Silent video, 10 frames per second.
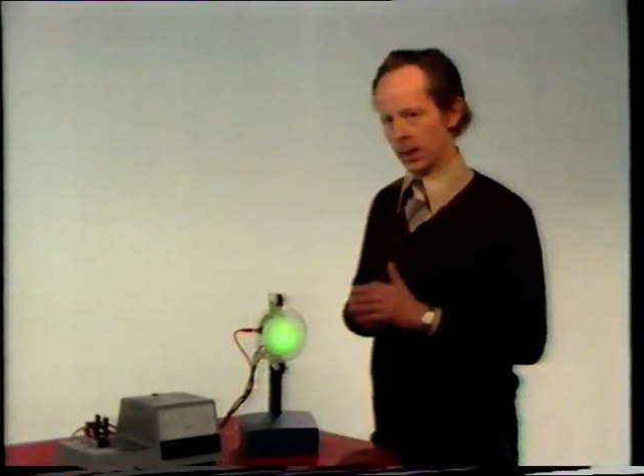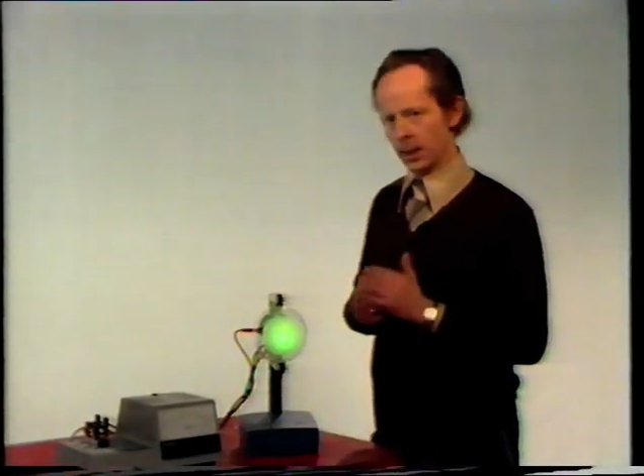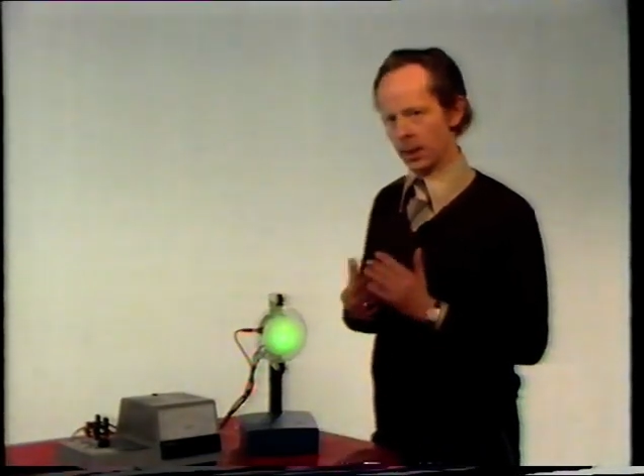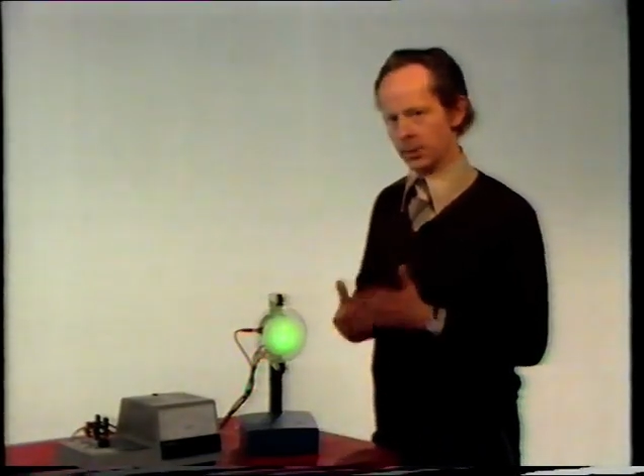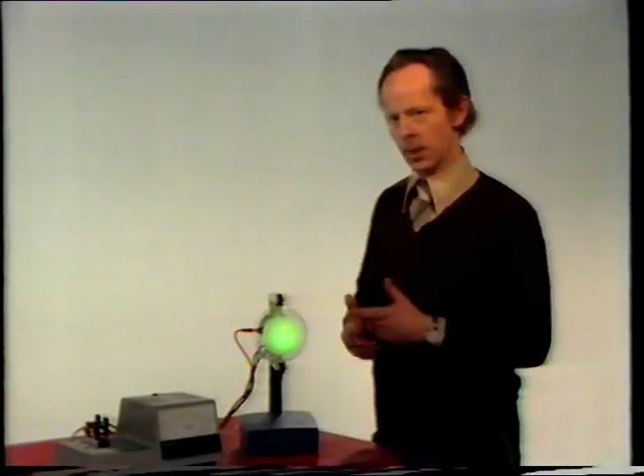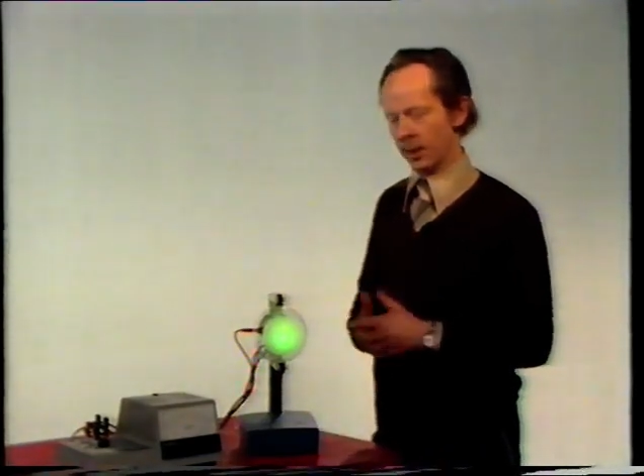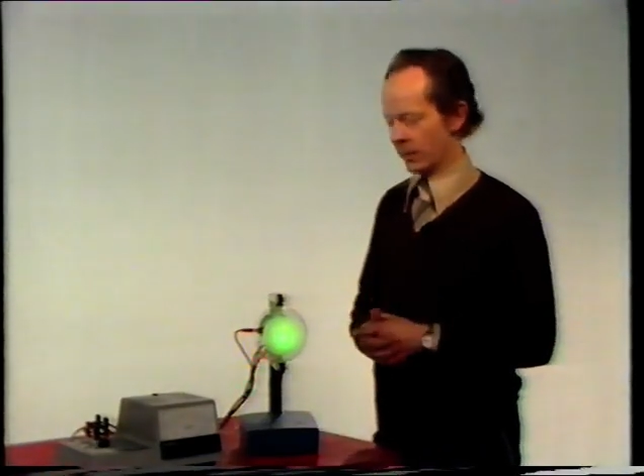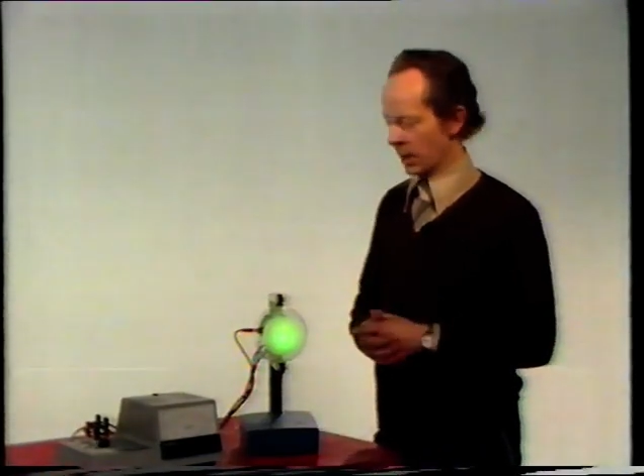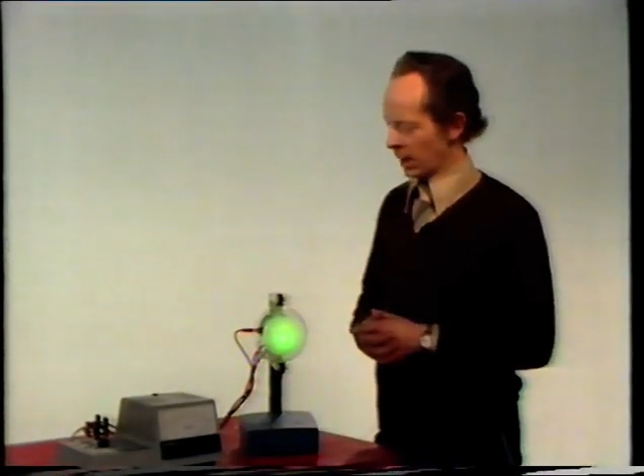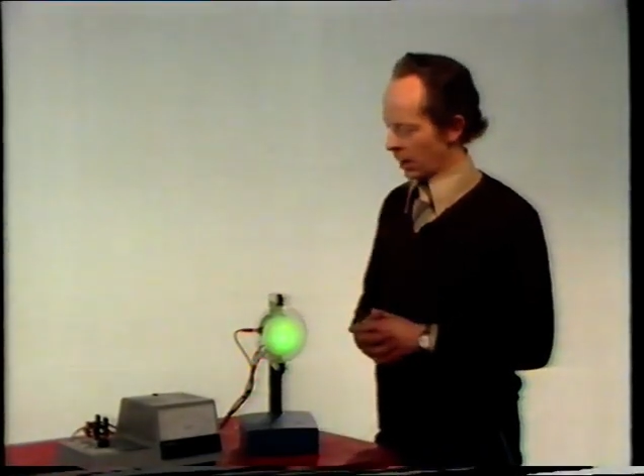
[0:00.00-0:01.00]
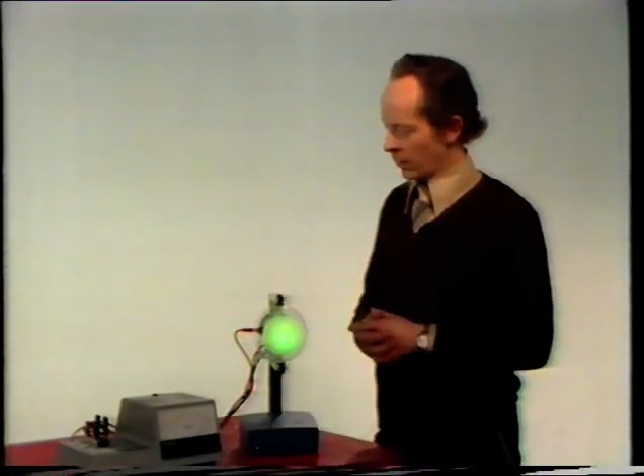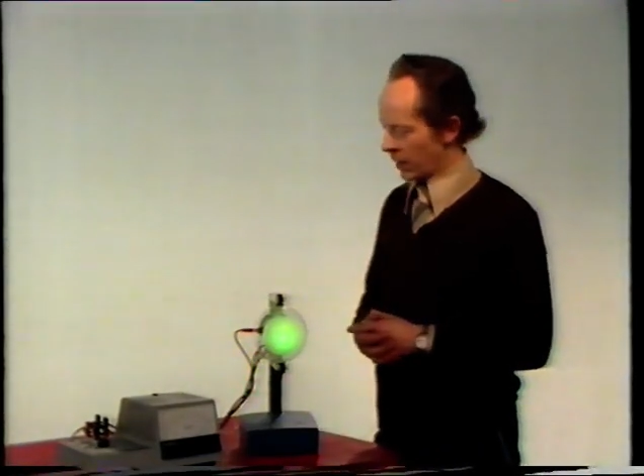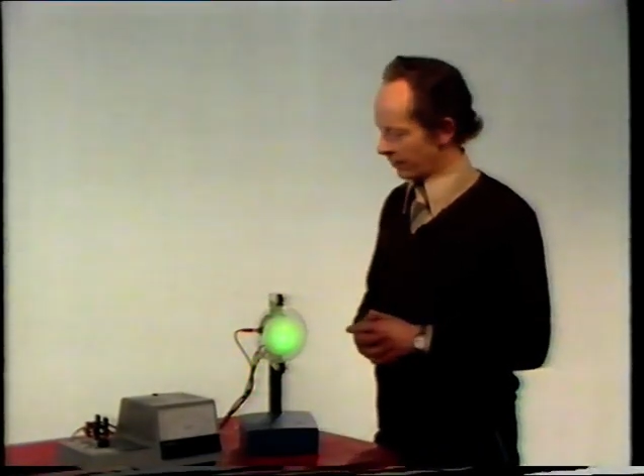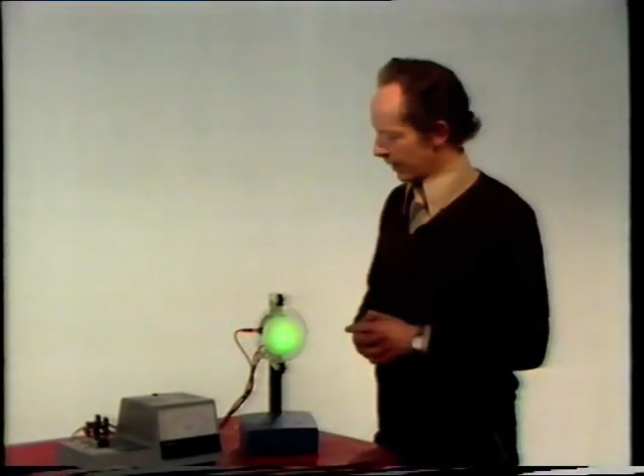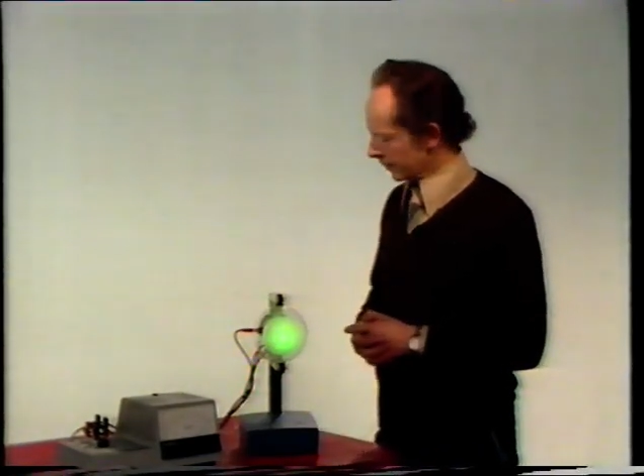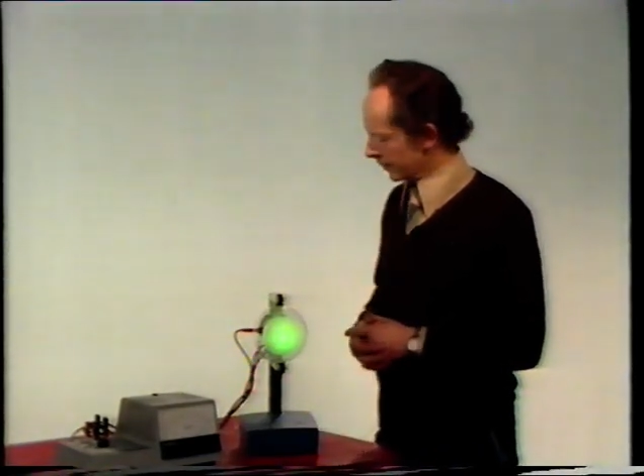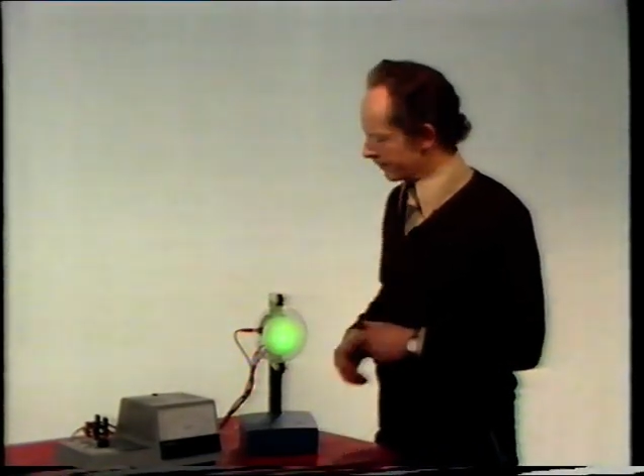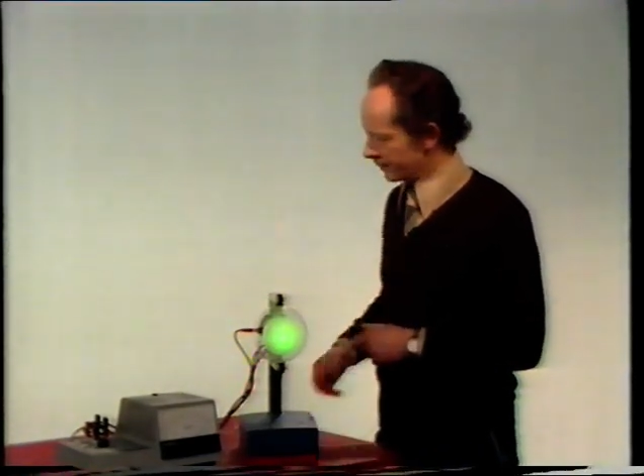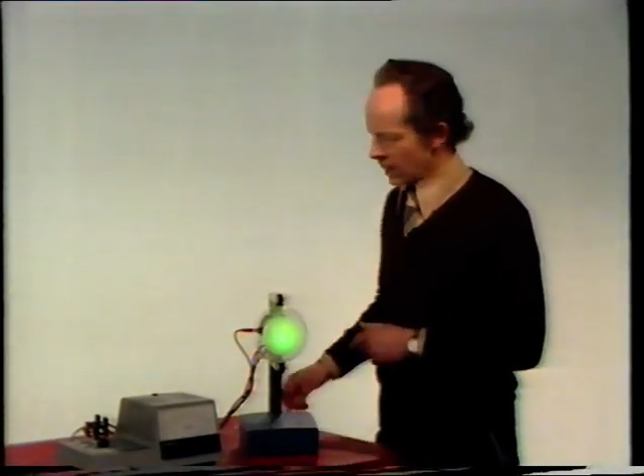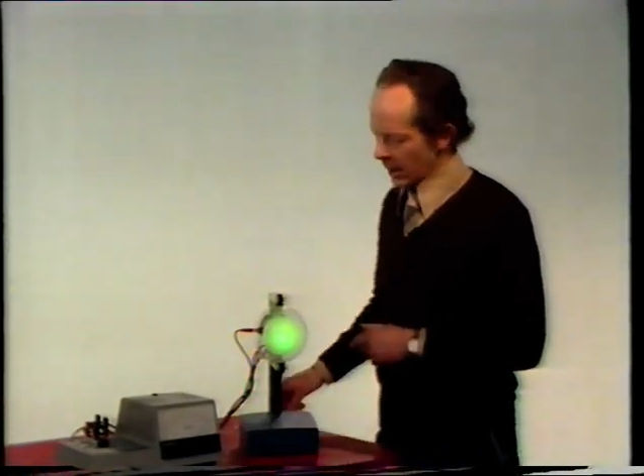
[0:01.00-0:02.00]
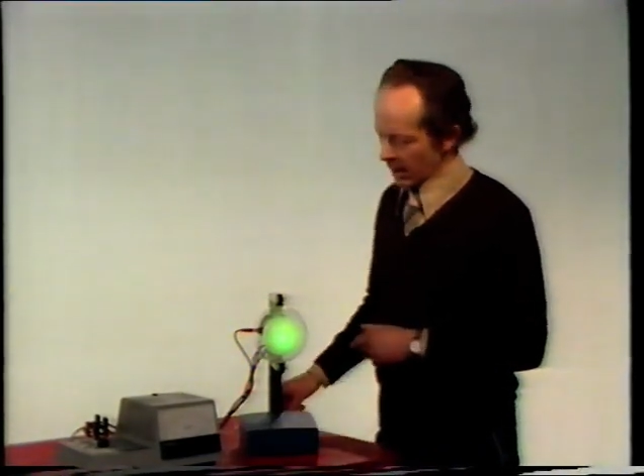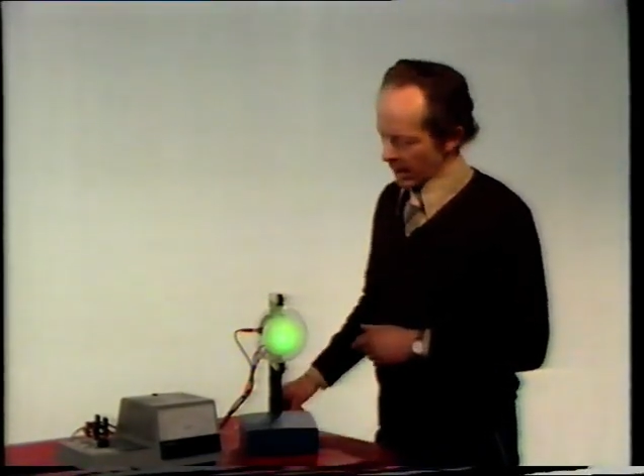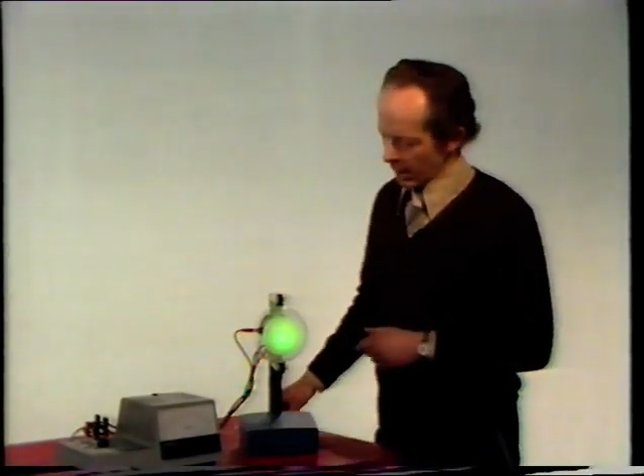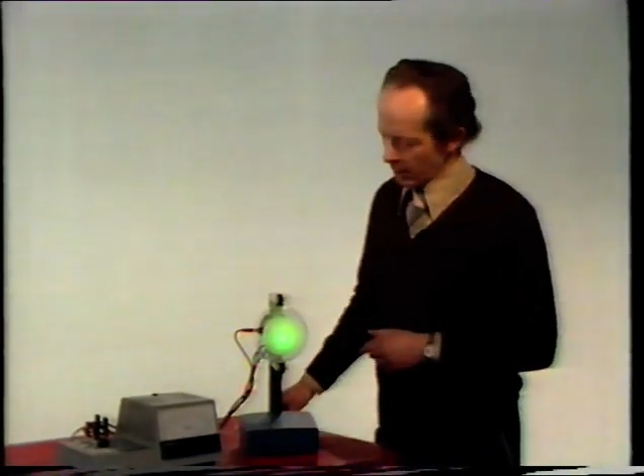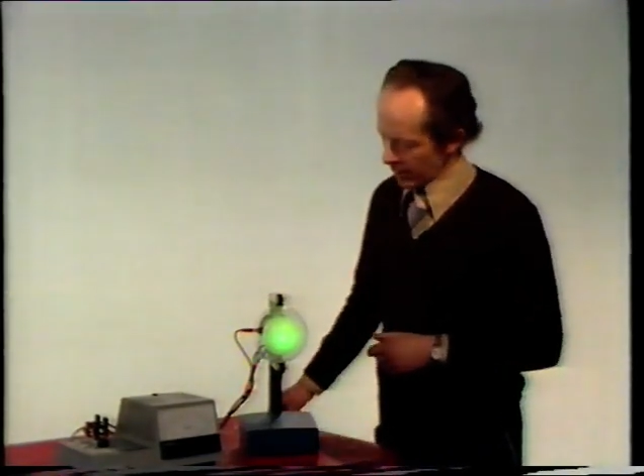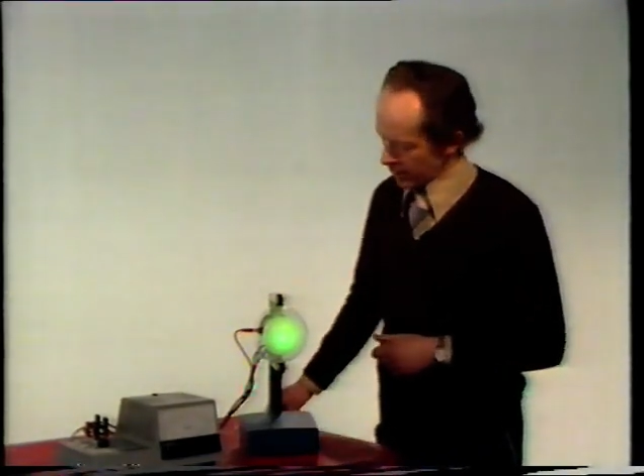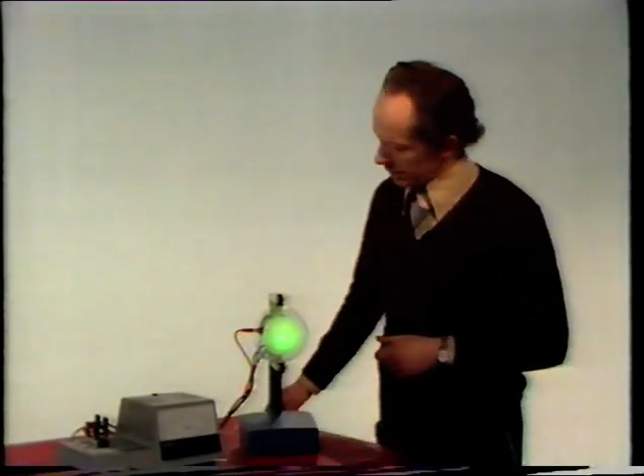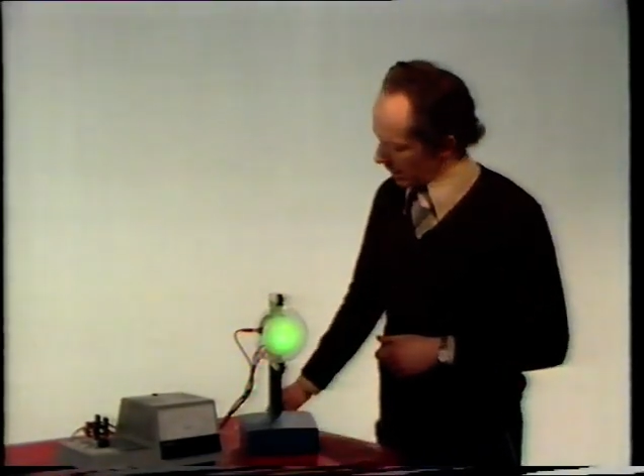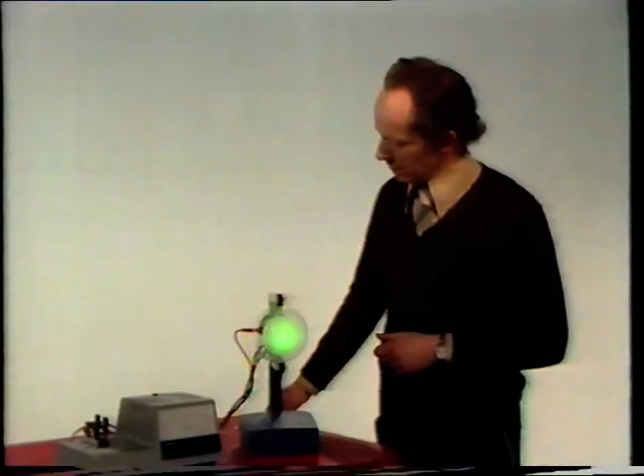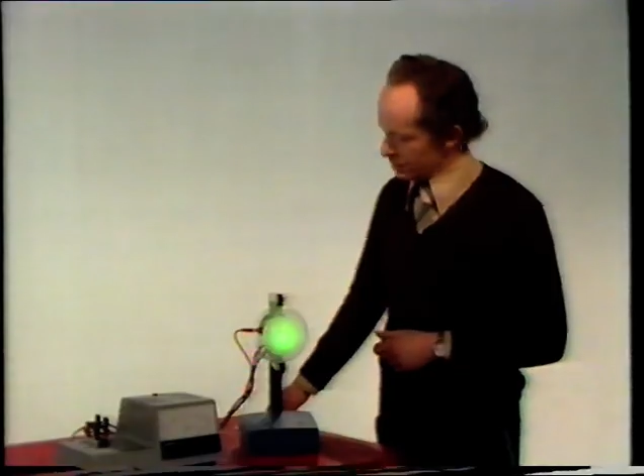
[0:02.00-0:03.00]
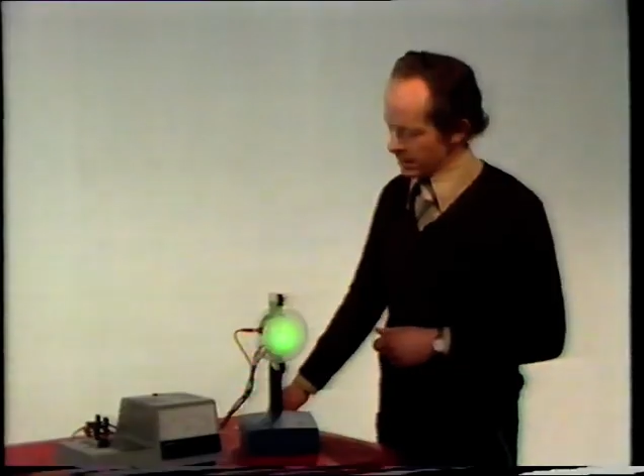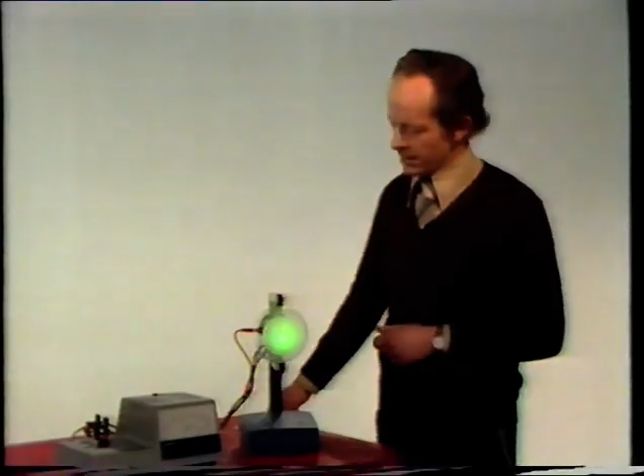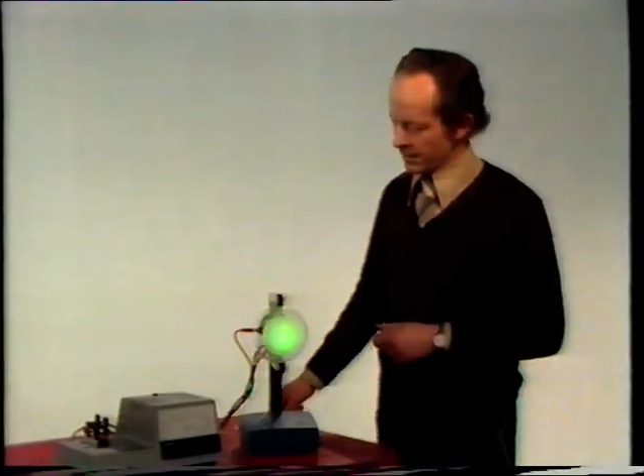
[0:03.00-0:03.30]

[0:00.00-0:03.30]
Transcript: It has to have a wavelength. And we can actually